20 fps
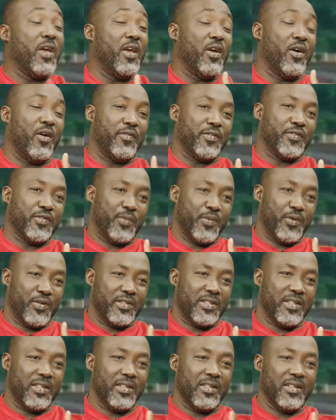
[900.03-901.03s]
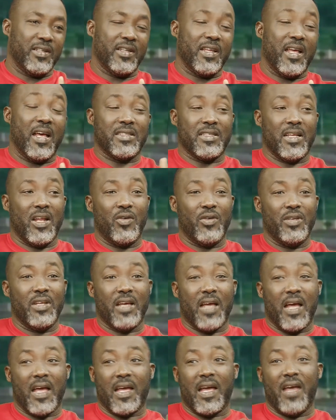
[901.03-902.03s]
of supporting. Yeah, say I
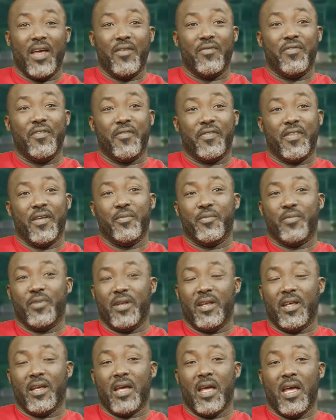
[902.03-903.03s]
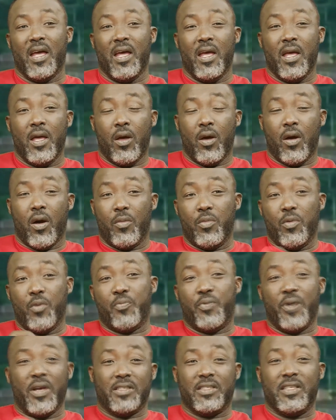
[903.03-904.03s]
think I can 15 put in care. Omo
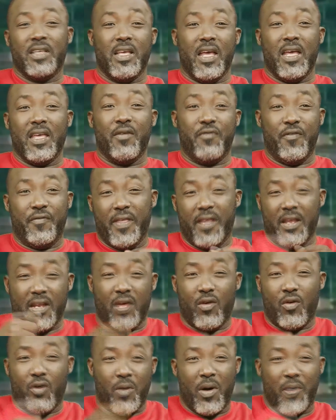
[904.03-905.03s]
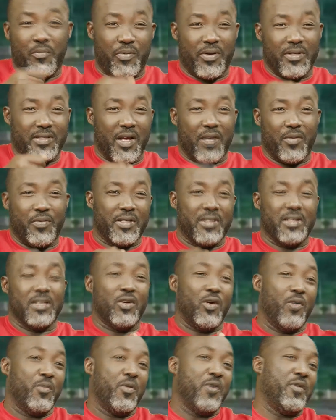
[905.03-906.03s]
press here 15 and come press come
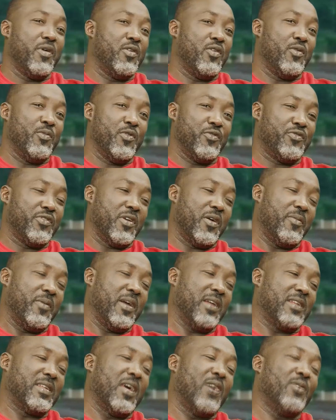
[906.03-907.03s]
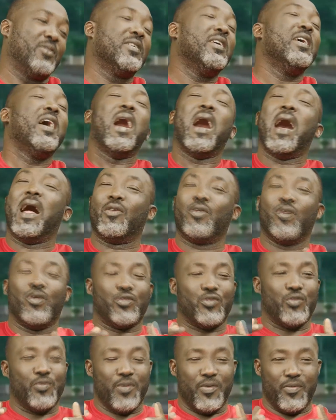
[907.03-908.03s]
maybe no much better.
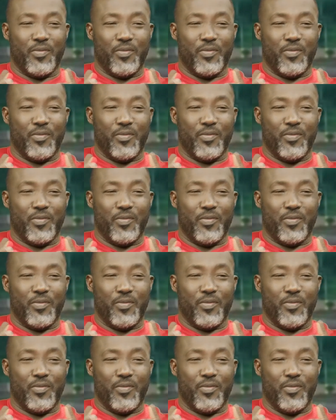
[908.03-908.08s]
Adults from